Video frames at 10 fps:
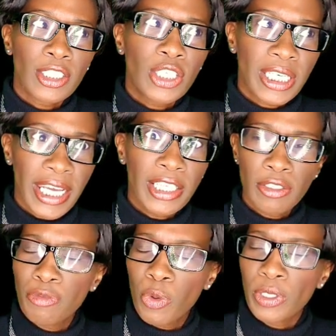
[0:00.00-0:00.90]
to get a
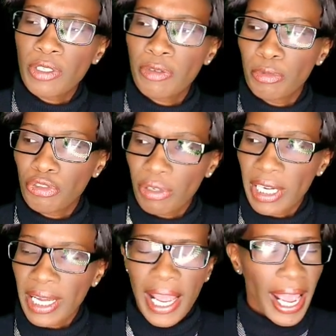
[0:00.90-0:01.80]
divorce from
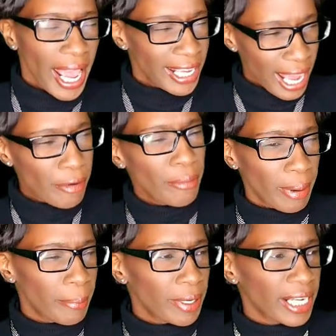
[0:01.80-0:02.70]
Trick. And y'all
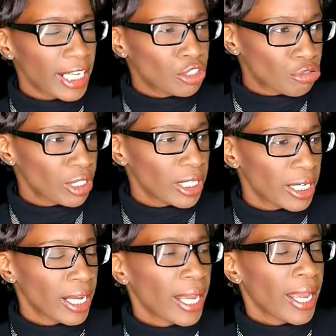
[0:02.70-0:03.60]
remember that
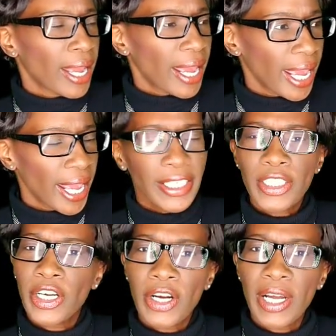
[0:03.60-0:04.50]
Trina
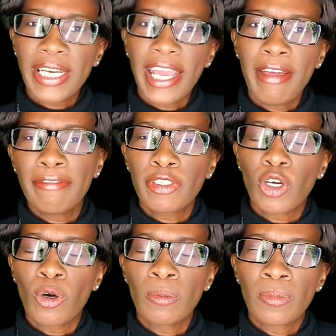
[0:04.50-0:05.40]
handed her an
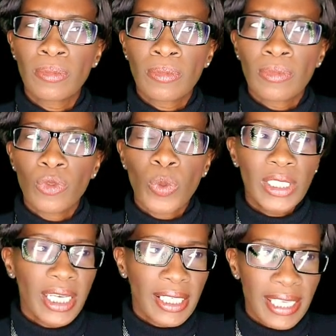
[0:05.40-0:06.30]
envelope
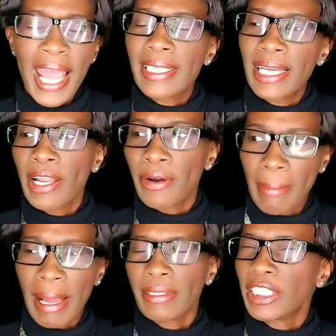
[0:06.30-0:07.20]
with the exact dollar
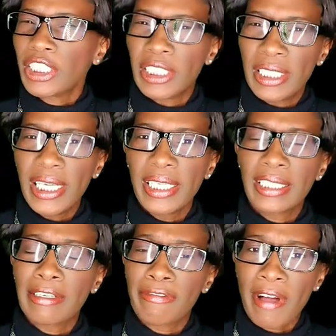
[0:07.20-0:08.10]
amount that she
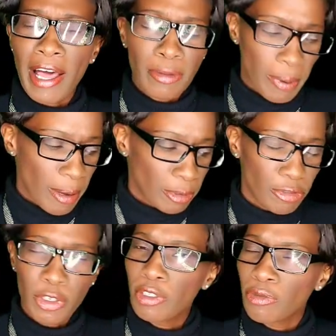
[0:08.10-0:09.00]
needed to file the papers
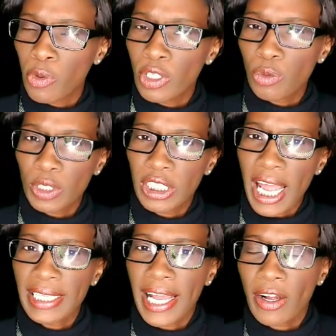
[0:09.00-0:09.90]
for divorce when she
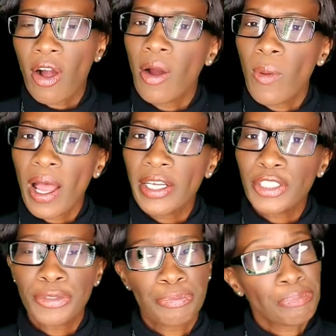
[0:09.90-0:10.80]
had that car
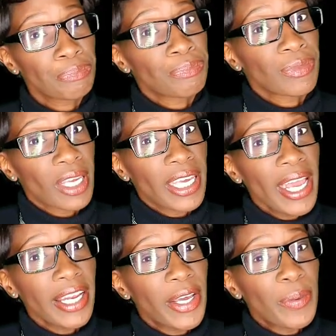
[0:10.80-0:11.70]
wash.
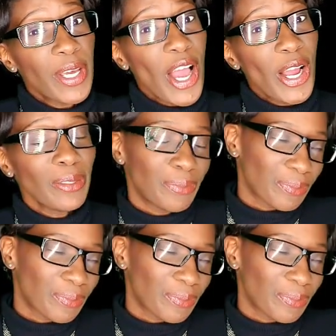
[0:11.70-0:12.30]
Yet yeah, here we are,